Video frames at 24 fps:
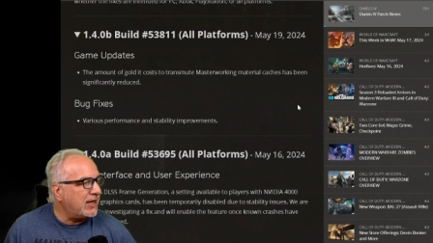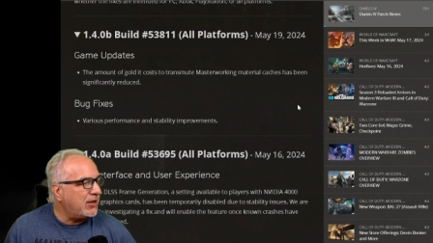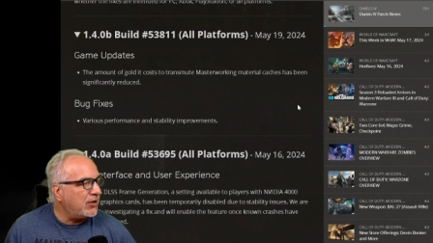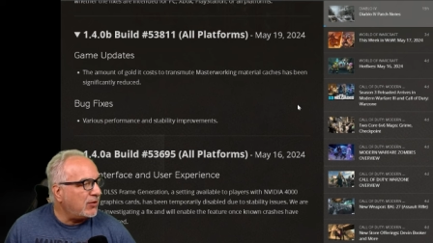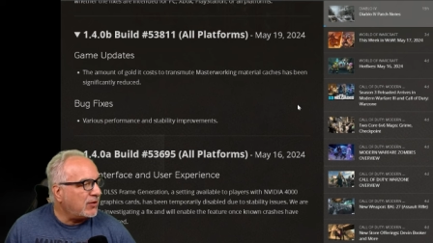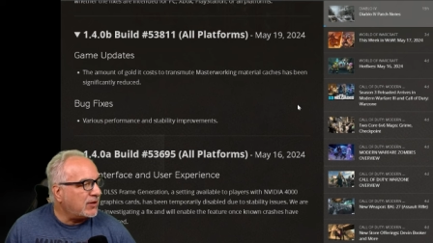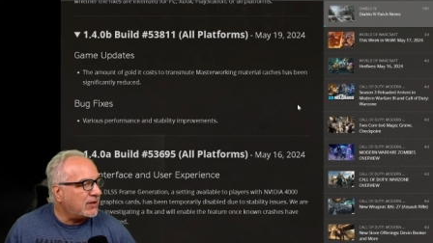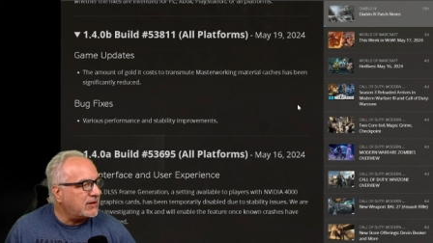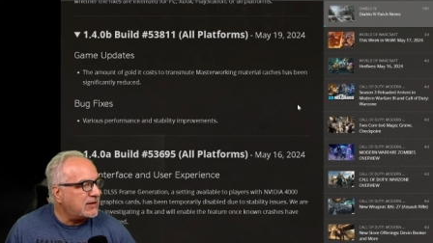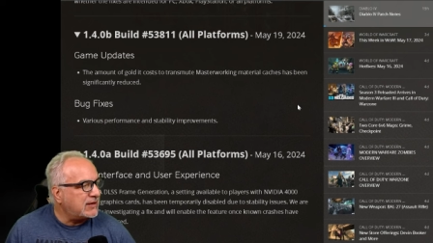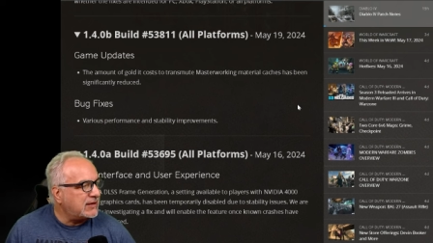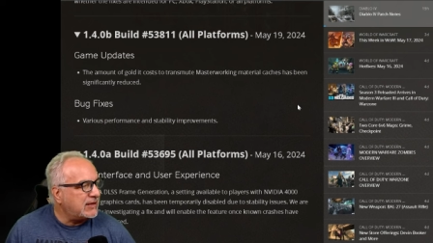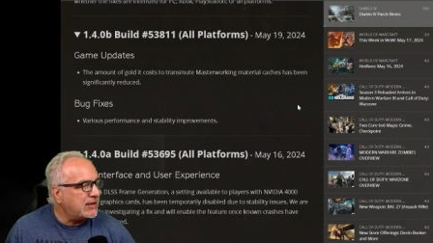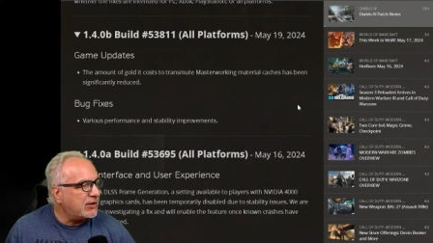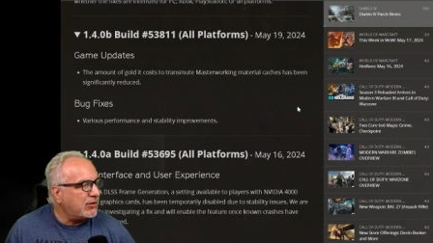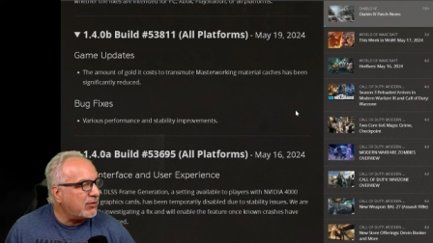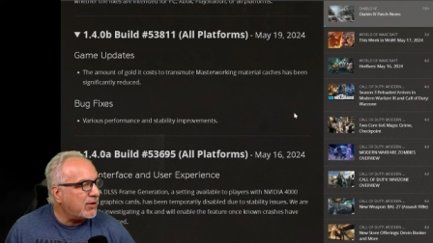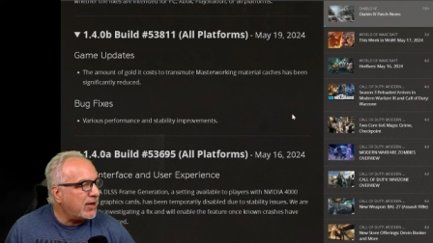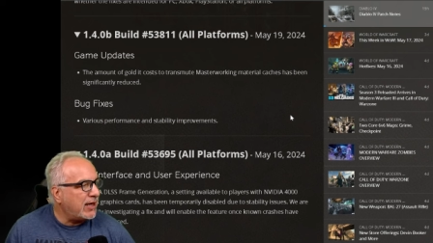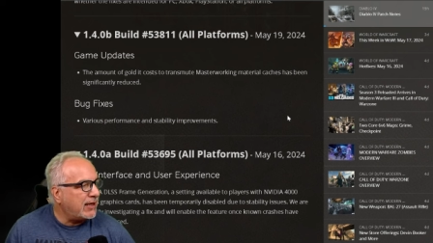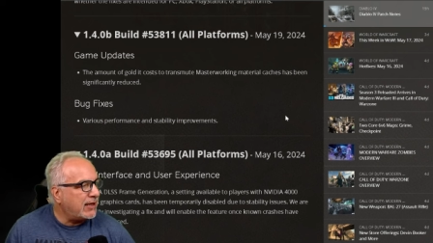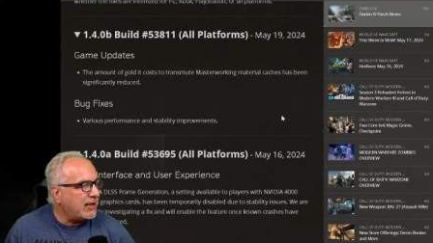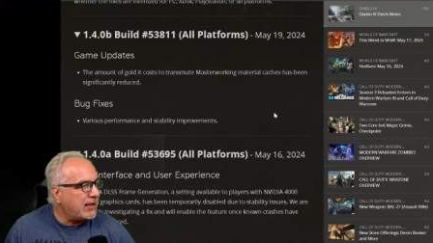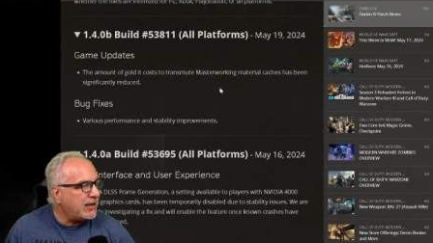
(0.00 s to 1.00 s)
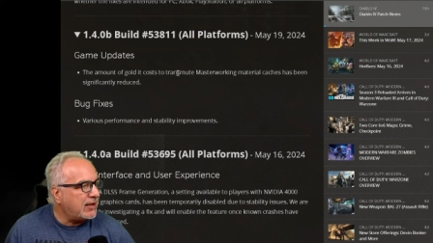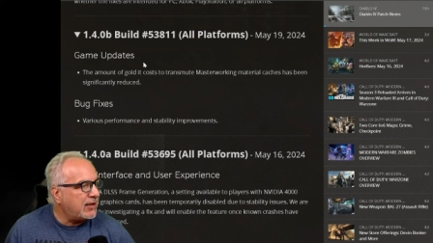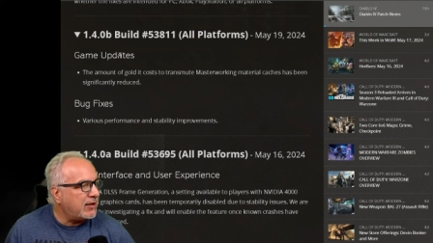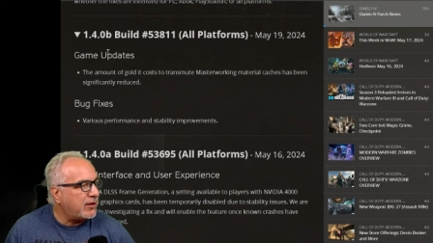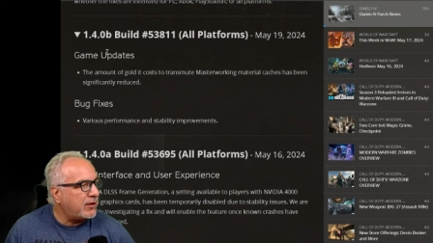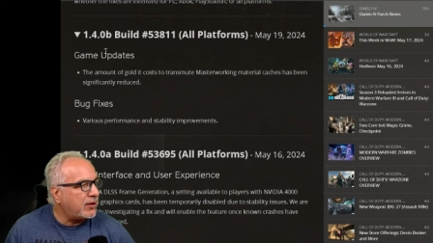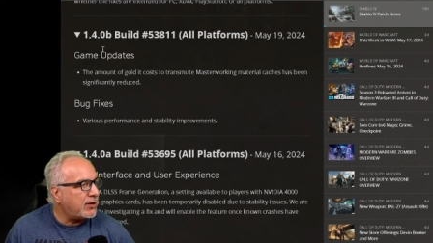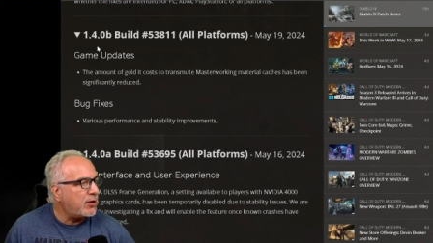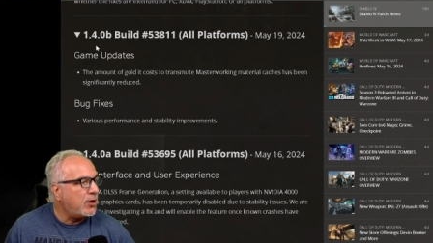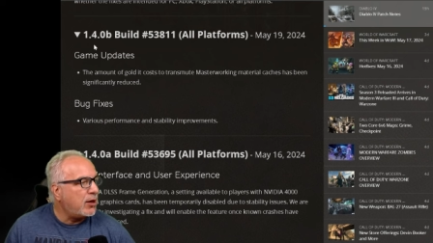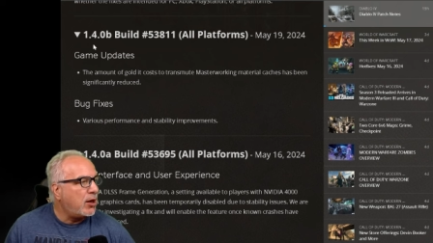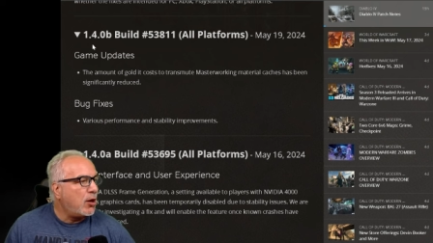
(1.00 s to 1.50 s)
you can see right
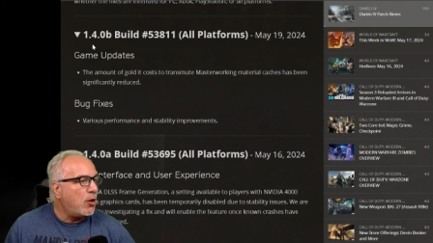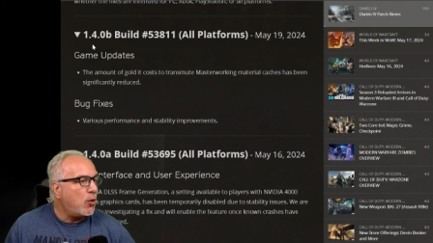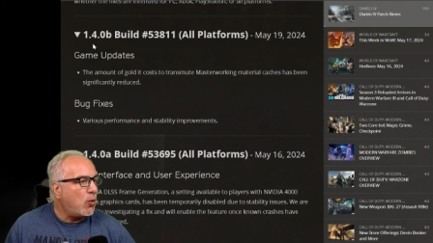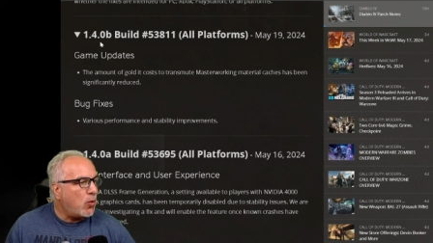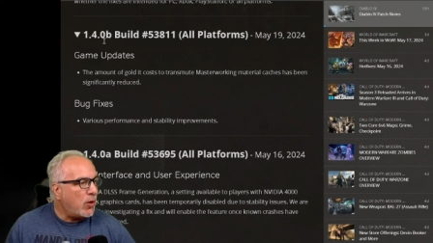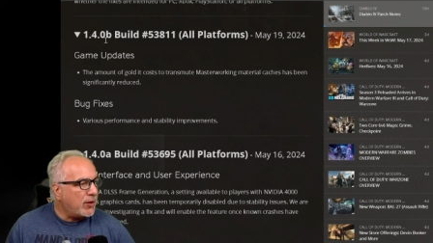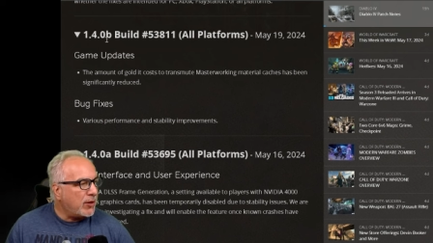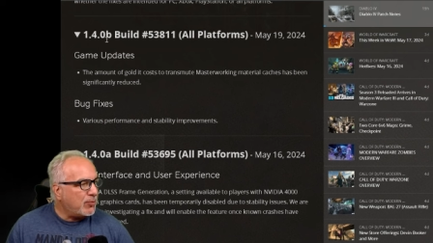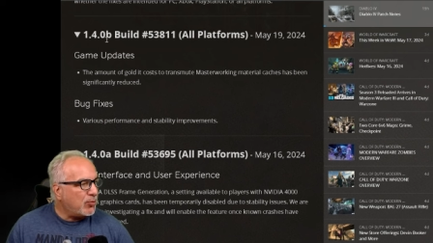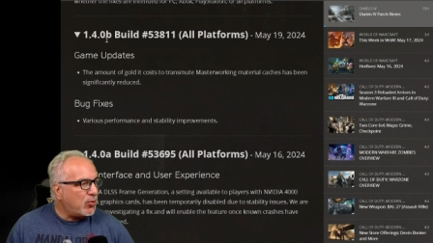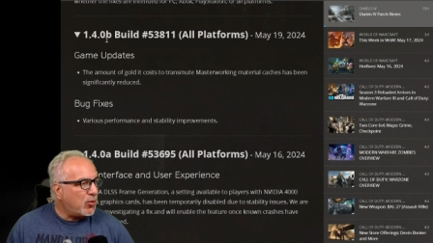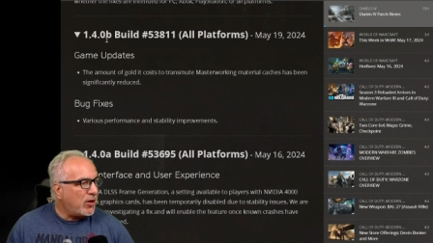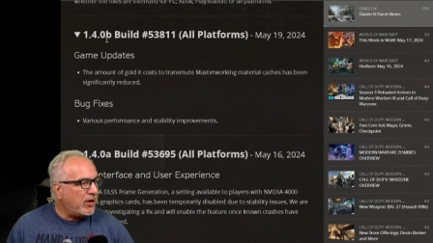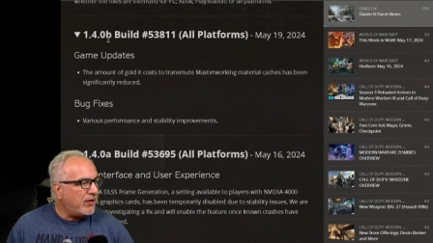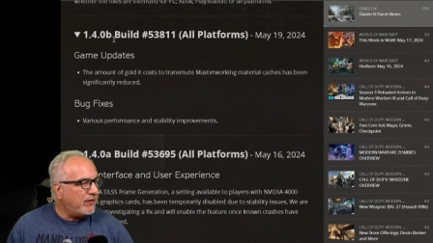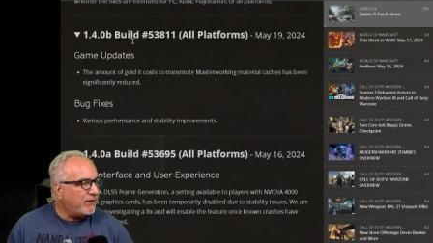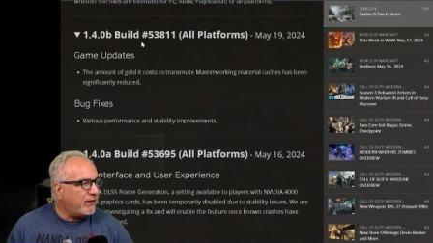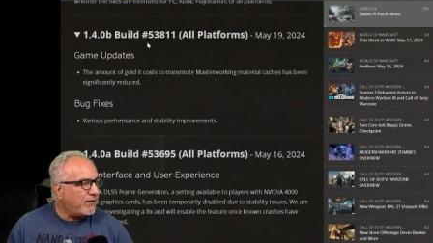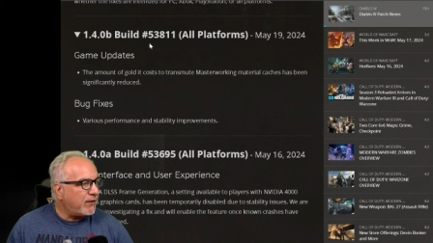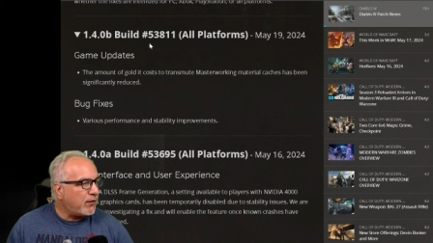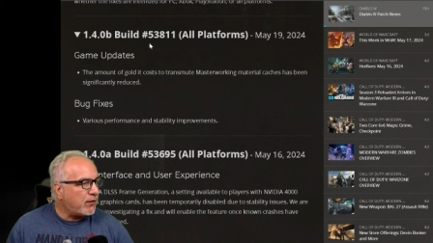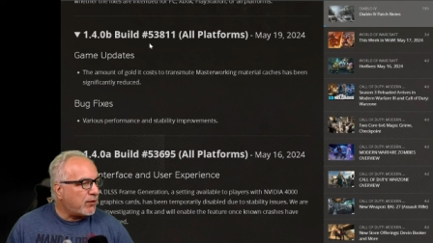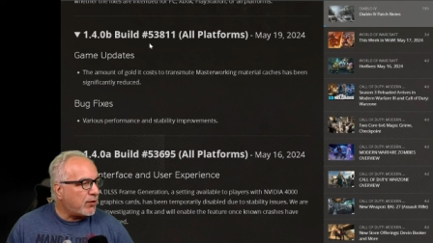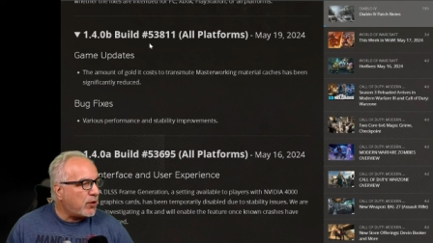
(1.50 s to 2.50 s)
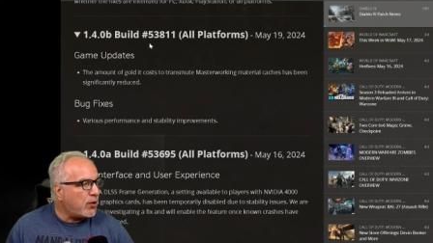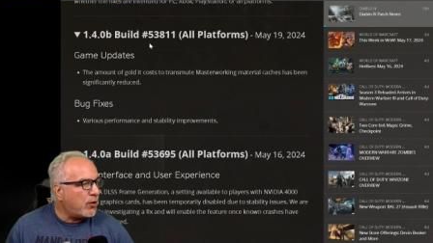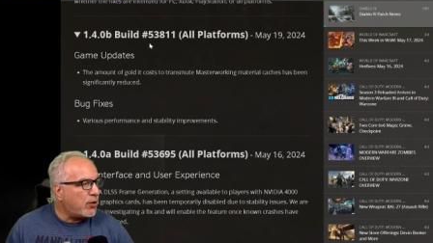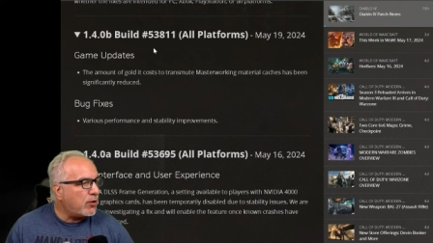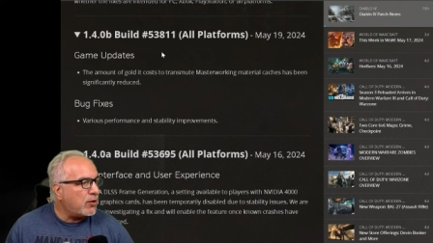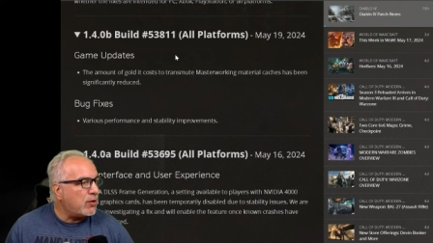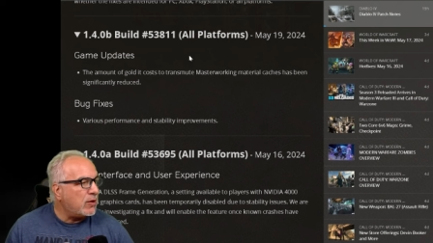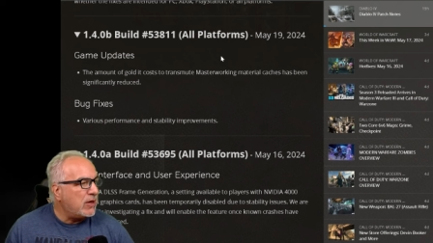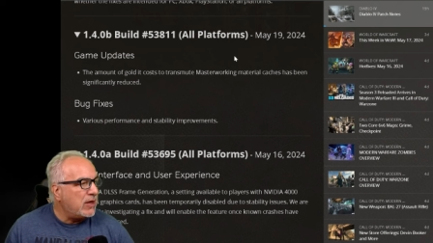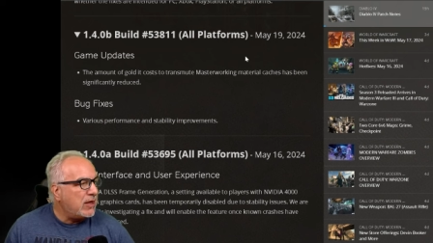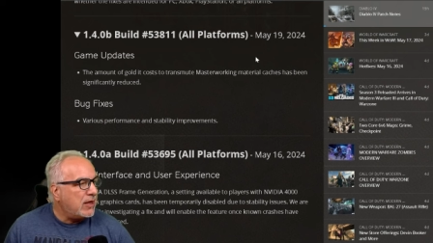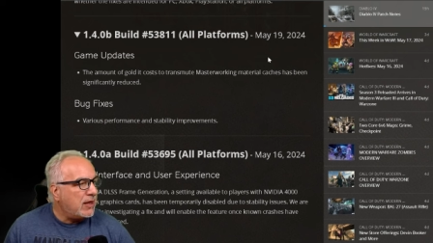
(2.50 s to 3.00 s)
here 1.40